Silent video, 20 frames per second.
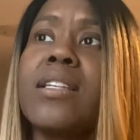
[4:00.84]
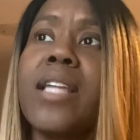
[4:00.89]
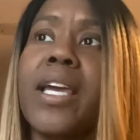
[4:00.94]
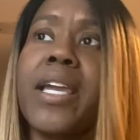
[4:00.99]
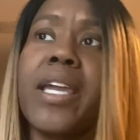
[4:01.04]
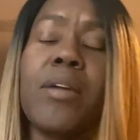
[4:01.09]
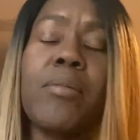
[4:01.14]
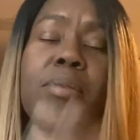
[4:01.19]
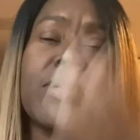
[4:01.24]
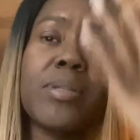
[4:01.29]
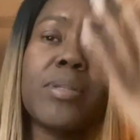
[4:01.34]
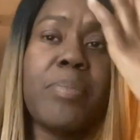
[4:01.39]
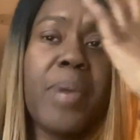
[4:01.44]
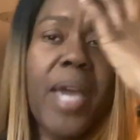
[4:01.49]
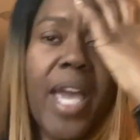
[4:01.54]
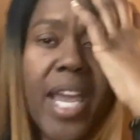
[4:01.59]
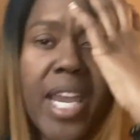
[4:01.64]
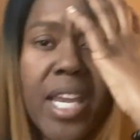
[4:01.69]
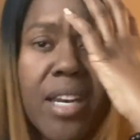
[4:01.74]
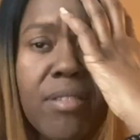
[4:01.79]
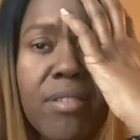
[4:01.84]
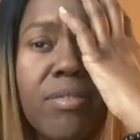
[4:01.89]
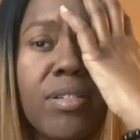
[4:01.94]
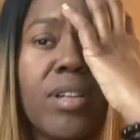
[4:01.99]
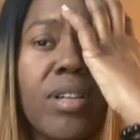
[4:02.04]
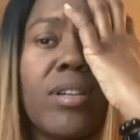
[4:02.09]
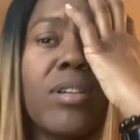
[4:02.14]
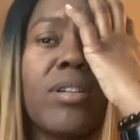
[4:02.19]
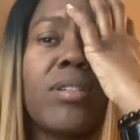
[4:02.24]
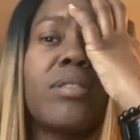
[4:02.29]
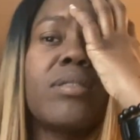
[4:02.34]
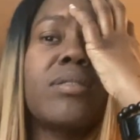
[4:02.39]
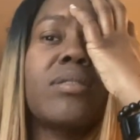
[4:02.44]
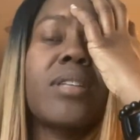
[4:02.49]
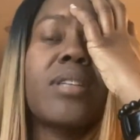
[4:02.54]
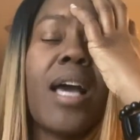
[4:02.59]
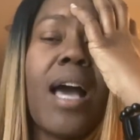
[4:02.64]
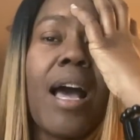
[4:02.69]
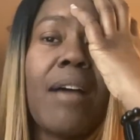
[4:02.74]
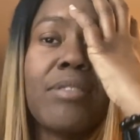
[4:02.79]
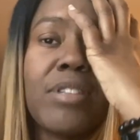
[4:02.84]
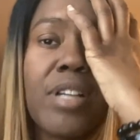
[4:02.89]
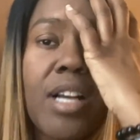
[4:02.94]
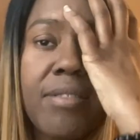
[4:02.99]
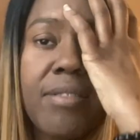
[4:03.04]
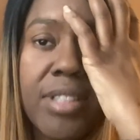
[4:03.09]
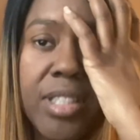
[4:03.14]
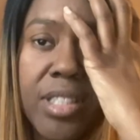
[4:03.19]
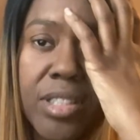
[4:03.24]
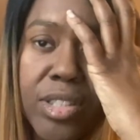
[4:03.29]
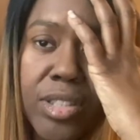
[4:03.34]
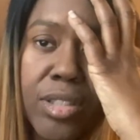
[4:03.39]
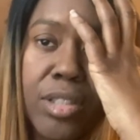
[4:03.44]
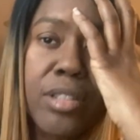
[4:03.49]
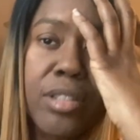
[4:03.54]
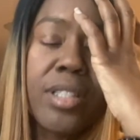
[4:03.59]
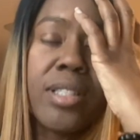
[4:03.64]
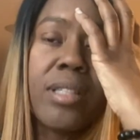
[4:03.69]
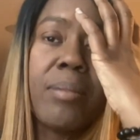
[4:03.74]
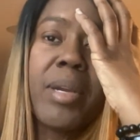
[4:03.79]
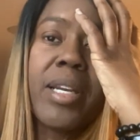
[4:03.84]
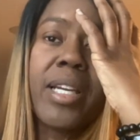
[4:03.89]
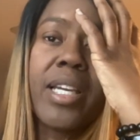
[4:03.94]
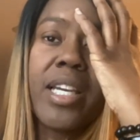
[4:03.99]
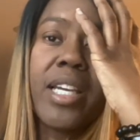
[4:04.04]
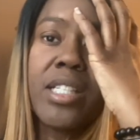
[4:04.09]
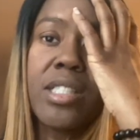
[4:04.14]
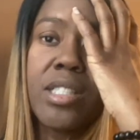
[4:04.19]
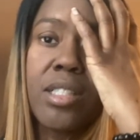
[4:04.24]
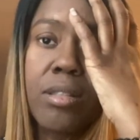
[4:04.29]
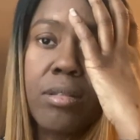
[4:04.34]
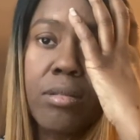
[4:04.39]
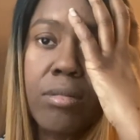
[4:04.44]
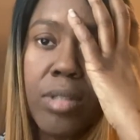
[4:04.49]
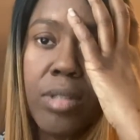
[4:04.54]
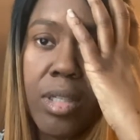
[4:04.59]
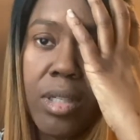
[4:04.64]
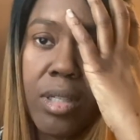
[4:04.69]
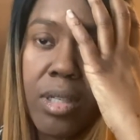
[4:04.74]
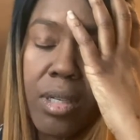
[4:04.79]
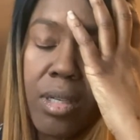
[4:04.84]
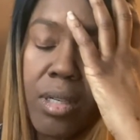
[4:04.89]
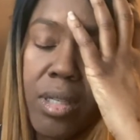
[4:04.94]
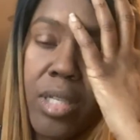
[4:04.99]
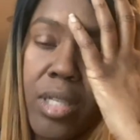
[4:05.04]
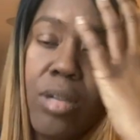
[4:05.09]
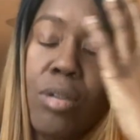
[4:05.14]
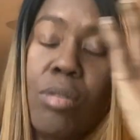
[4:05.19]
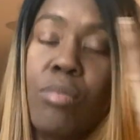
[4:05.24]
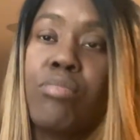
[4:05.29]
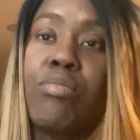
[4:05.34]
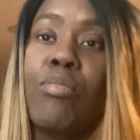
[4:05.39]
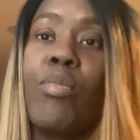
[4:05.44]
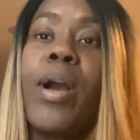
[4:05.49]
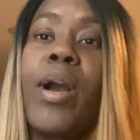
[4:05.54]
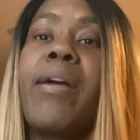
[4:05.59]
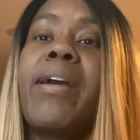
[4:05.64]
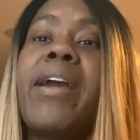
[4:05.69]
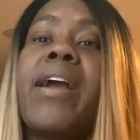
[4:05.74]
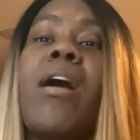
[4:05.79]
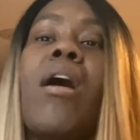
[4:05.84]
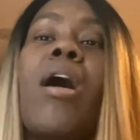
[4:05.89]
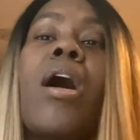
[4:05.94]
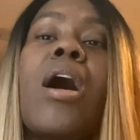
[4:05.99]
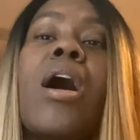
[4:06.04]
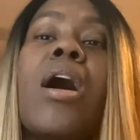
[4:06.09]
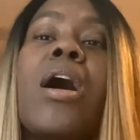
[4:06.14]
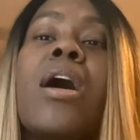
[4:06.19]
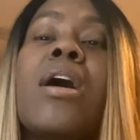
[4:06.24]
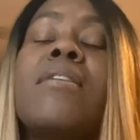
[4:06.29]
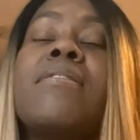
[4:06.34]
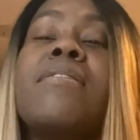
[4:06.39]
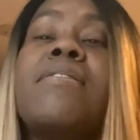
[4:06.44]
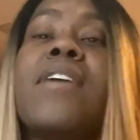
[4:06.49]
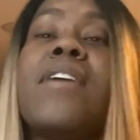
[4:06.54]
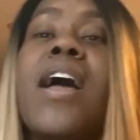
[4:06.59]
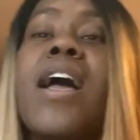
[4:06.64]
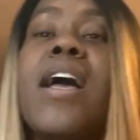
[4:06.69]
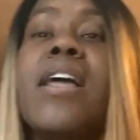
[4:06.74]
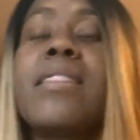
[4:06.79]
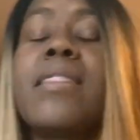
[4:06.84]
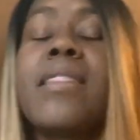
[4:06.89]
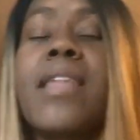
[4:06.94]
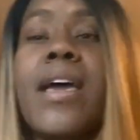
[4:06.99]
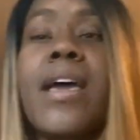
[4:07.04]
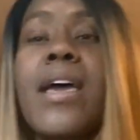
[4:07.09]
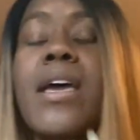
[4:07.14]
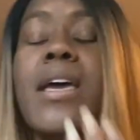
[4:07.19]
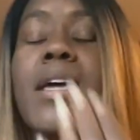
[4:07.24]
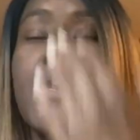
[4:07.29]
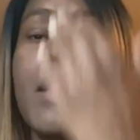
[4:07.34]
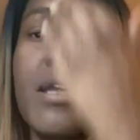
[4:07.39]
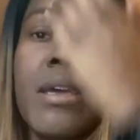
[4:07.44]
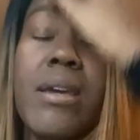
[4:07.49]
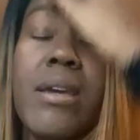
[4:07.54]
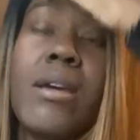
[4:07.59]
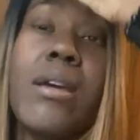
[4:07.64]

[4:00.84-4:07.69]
like it was painful after having this surgery, the medication, you know, wearing off, and then